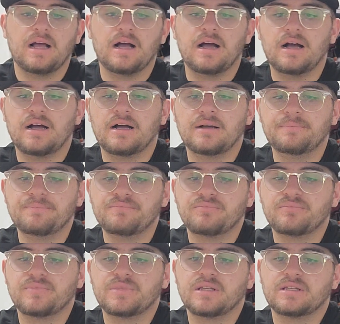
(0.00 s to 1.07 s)

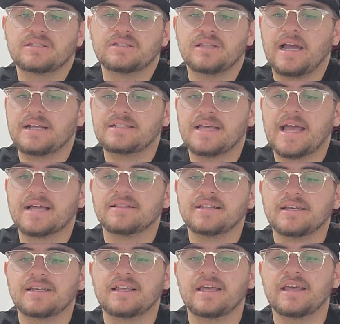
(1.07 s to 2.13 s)
Slide
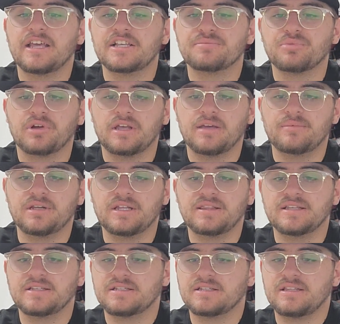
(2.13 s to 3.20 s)
tackling is
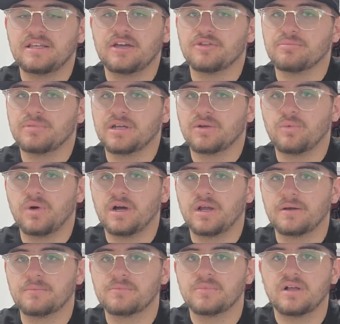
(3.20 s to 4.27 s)
prohibited. This is the other big
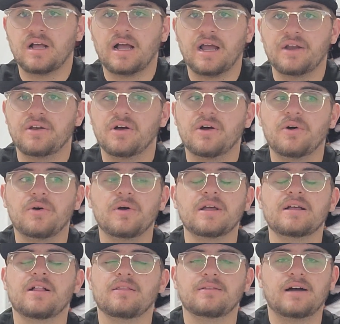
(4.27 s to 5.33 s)
one. I know
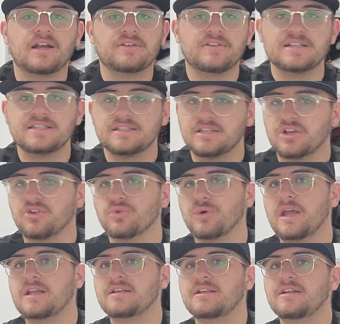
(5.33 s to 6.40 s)
a lot of us, it's
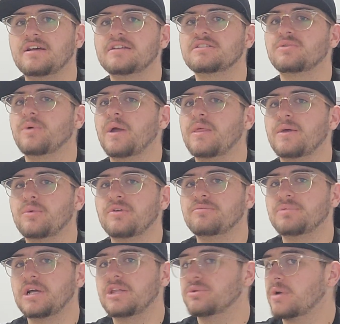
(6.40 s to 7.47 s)
ingrained in us, the way that we've
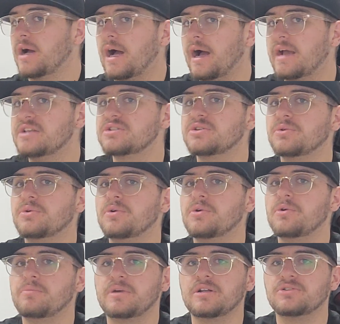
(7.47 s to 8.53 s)
played throughout high
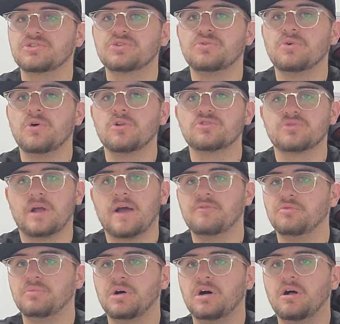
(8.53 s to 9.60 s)
school, middle school,
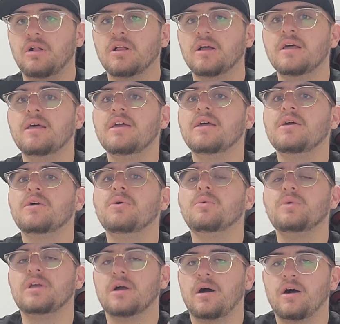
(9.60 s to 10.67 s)
travel ball.
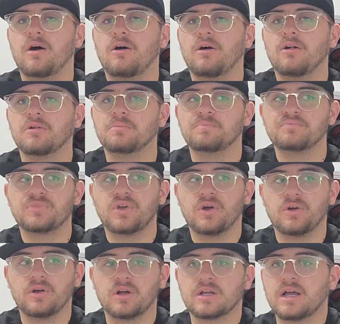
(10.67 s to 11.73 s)
We all
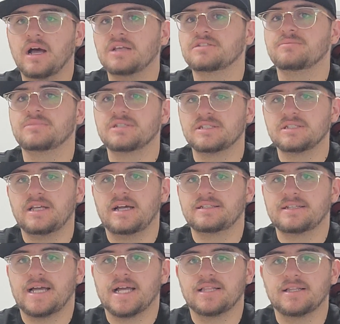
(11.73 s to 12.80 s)
are accustomed to
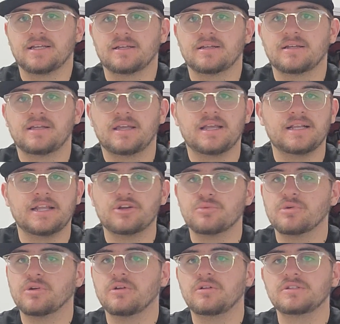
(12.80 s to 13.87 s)
slide tackling. In
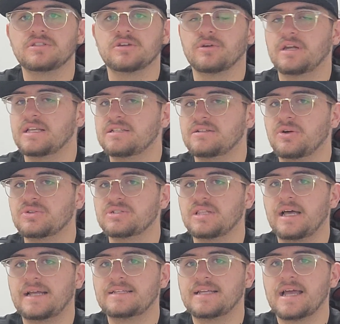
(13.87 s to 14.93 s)
intramurals, there is no
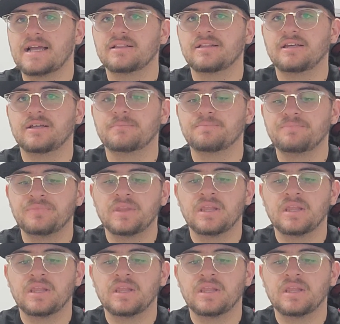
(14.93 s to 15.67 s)
slide tackling.